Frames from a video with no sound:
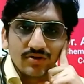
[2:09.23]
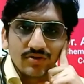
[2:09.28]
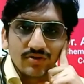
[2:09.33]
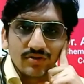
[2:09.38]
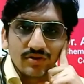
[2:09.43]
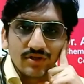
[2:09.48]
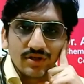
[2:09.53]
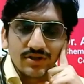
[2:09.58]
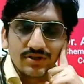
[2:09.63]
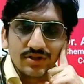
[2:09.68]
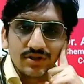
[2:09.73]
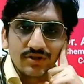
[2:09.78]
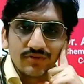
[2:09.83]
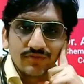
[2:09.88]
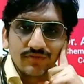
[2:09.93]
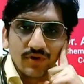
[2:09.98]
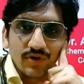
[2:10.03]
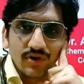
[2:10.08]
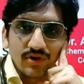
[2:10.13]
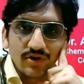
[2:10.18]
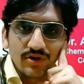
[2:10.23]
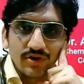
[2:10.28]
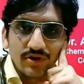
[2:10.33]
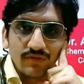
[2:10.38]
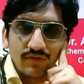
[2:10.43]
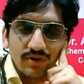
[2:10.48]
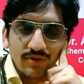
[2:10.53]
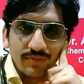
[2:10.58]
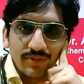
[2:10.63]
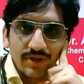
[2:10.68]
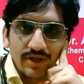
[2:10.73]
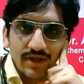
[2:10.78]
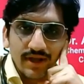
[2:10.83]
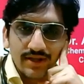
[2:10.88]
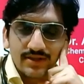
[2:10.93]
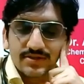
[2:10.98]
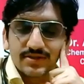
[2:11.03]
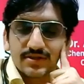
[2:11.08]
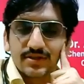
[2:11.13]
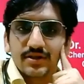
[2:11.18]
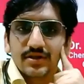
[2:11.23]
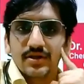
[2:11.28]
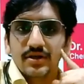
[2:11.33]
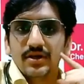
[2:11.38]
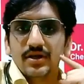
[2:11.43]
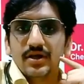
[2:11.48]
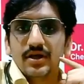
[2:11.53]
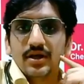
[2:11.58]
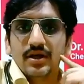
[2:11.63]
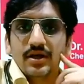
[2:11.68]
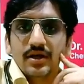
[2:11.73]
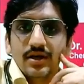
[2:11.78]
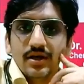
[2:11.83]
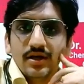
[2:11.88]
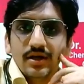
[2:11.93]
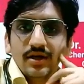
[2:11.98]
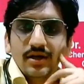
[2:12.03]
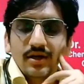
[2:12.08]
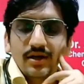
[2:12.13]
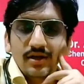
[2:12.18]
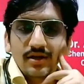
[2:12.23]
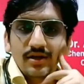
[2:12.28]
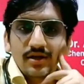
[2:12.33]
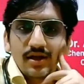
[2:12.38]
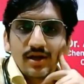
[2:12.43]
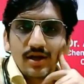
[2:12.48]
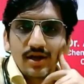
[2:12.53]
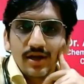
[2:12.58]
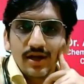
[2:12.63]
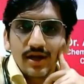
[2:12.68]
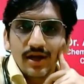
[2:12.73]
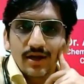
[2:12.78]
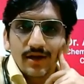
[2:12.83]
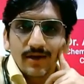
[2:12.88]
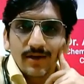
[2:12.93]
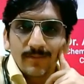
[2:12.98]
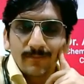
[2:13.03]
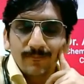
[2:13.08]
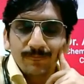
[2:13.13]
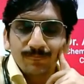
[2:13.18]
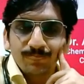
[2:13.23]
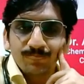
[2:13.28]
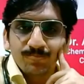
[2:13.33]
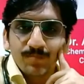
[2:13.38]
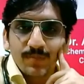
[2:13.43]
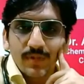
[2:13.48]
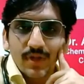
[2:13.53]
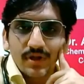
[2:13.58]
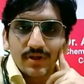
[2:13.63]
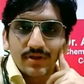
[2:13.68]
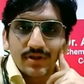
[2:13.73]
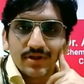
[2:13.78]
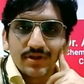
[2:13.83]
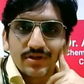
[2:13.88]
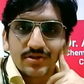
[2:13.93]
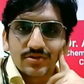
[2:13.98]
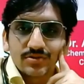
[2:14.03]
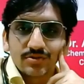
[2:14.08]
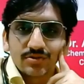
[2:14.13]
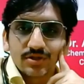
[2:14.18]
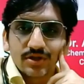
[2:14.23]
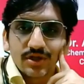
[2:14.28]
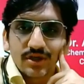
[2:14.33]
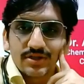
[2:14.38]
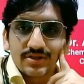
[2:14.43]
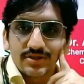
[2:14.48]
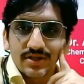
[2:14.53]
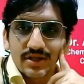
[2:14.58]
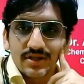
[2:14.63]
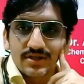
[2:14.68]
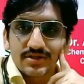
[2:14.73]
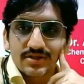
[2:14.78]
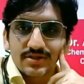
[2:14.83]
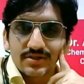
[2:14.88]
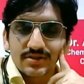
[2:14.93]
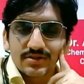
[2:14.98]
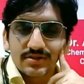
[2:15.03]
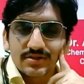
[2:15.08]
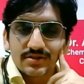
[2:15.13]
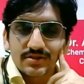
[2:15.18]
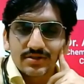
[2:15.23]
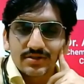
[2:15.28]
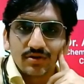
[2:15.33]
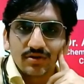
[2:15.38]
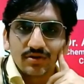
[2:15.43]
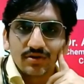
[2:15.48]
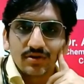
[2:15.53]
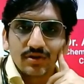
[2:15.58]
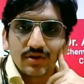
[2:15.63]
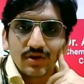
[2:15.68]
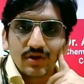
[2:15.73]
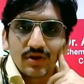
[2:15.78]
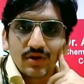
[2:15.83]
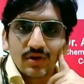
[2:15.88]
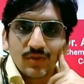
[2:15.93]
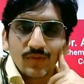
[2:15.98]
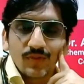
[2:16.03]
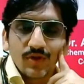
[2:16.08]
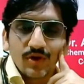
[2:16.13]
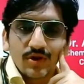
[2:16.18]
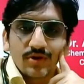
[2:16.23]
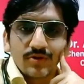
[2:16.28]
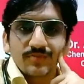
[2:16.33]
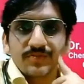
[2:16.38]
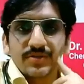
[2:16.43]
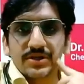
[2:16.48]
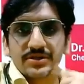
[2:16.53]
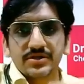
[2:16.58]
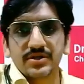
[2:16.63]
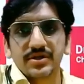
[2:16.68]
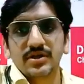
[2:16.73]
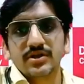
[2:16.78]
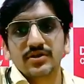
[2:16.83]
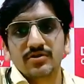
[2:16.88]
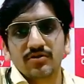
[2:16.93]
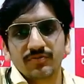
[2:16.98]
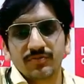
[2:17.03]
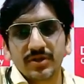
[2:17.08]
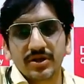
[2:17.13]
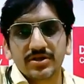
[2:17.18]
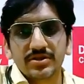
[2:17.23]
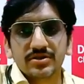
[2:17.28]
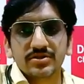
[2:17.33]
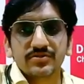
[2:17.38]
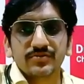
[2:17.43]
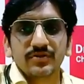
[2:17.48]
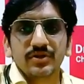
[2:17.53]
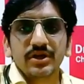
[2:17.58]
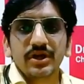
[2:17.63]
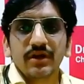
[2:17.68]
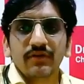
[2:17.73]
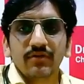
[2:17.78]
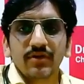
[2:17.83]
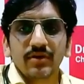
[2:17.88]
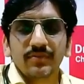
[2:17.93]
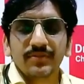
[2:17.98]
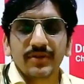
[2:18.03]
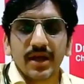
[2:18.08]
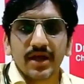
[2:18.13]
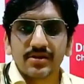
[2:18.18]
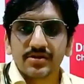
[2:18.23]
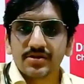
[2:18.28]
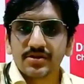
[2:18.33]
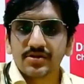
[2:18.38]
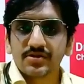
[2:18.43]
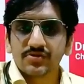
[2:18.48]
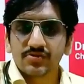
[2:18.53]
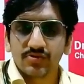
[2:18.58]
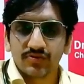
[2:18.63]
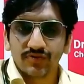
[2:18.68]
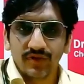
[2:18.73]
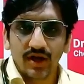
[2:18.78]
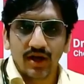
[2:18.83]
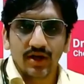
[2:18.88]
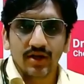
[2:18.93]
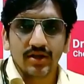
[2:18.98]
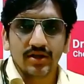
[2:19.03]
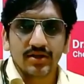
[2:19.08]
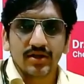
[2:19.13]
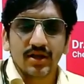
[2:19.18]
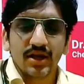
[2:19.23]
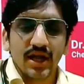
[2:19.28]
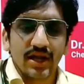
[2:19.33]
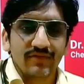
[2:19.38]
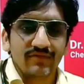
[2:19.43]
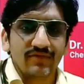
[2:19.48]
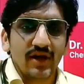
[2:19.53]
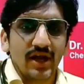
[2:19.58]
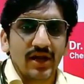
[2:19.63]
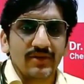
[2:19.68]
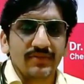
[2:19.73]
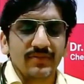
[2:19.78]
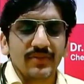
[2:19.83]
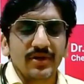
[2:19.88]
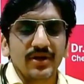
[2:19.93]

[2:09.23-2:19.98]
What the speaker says: reason for developing cancer. In India, there is no consensus on what percentage of patients will develop cancer so far in their lifetime,